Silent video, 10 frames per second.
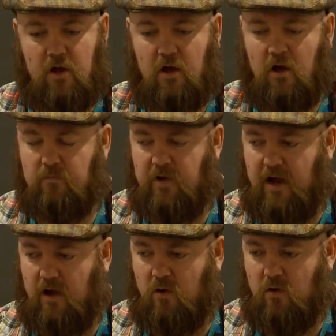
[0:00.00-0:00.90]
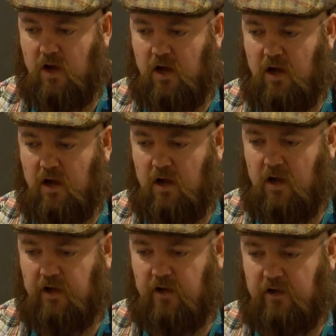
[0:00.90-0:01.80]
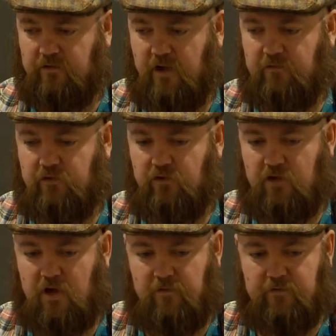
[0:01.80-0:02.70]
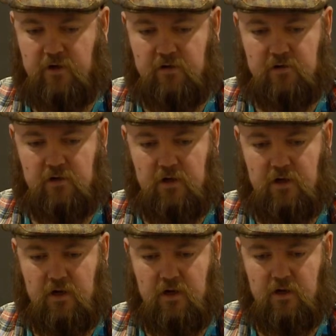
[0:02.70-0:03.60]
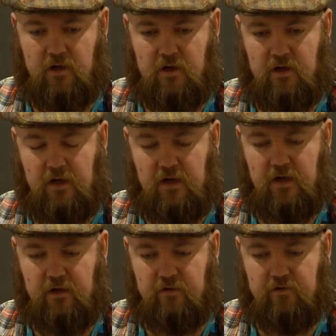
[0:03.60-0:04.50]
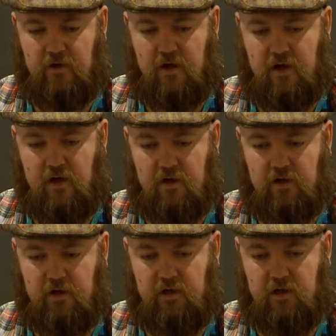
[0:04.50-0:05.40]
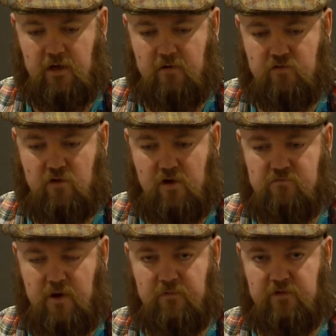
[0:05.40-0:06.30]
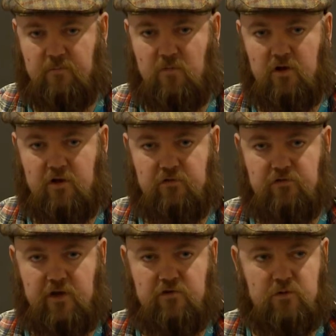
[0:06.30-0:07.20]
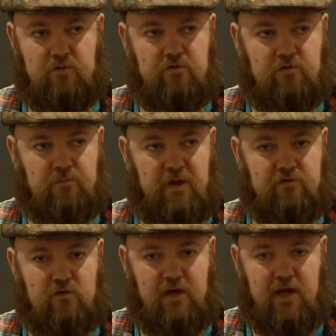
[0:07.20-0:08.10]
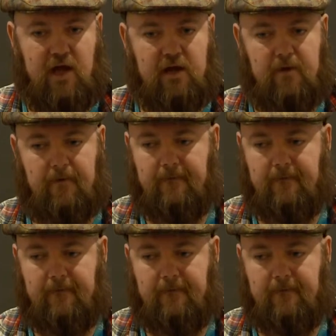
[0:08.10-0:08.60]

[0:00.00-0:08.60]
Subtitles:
I'm now a service user governor and try and represent my constituents as best I can.